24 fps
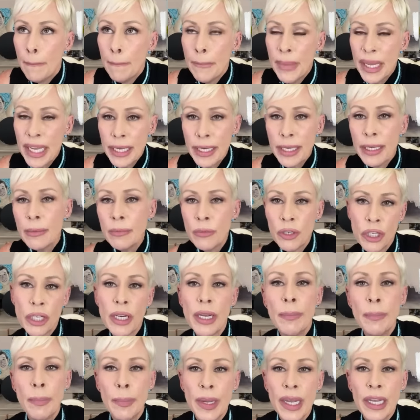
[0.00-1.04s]

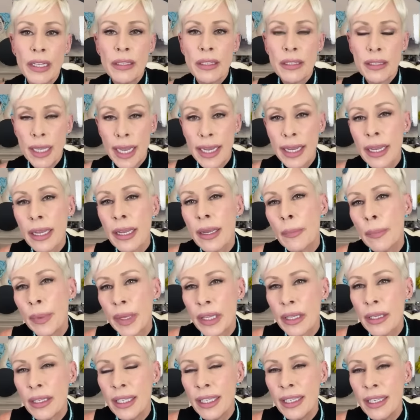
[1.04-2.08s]
Mediumship and psychic
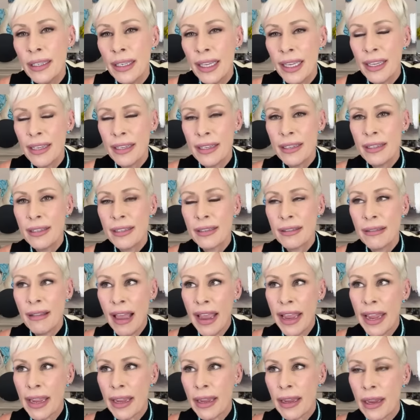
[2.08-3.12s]
ability is
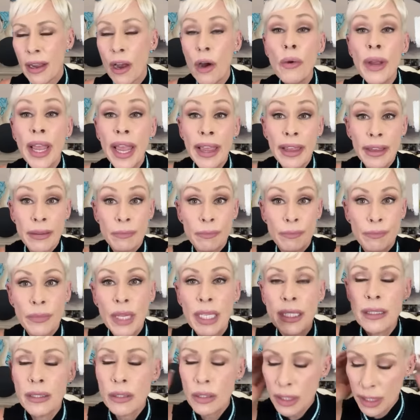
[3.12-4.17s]
like, okay,
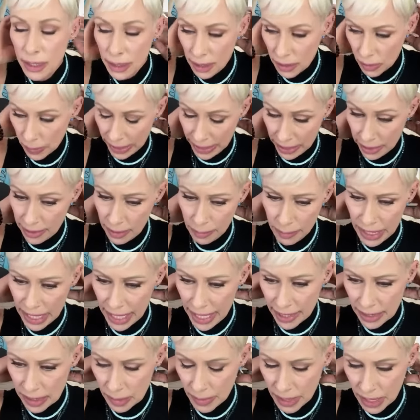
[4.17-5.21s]
let's look at it this way, because somebody
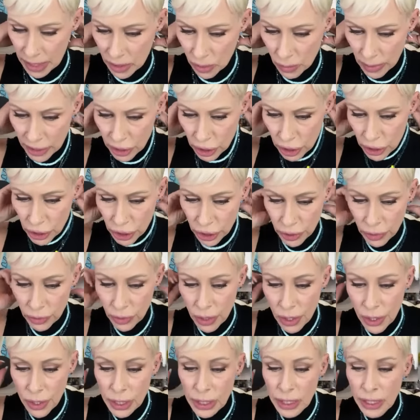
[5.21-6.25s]
asked me this question
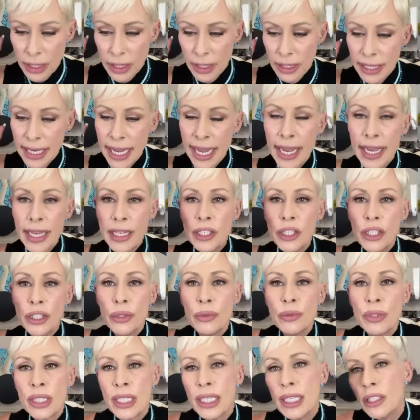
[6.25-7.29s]
too. Can
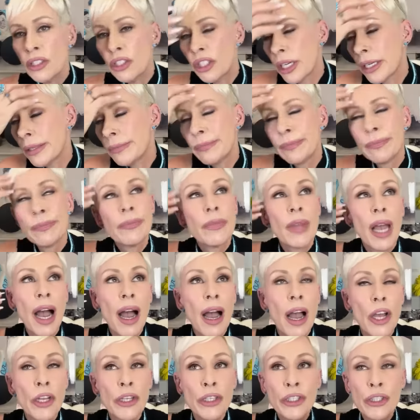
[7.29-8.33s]
you teach it?
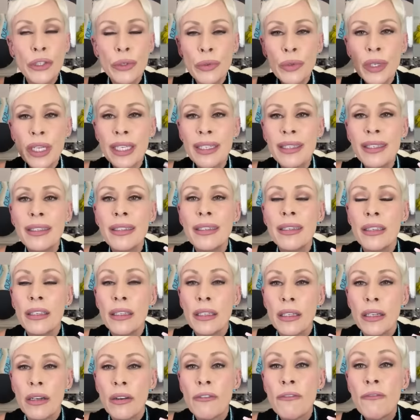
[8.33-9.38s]
You can
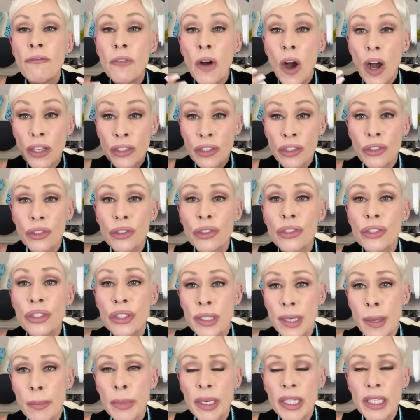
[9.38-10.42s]
foster
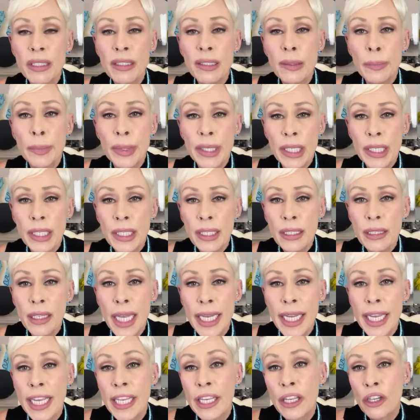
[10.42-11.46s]
somebody's ability,
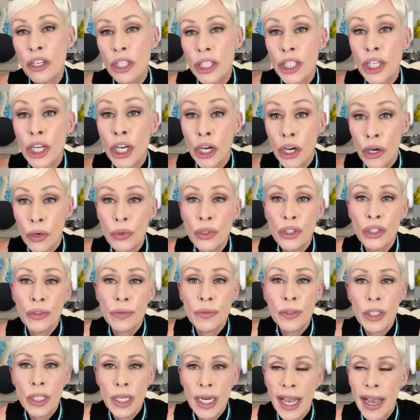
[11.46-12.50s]
like a good coach
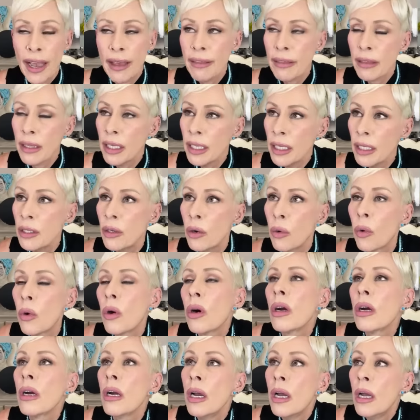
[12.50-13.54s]
for an athlete,
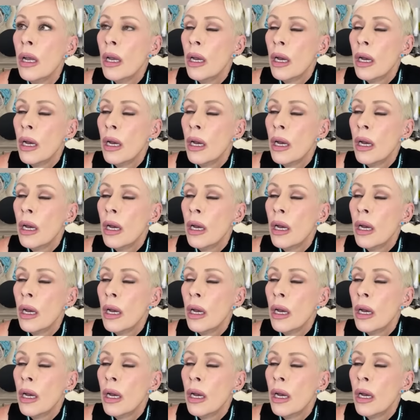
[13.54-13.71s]
or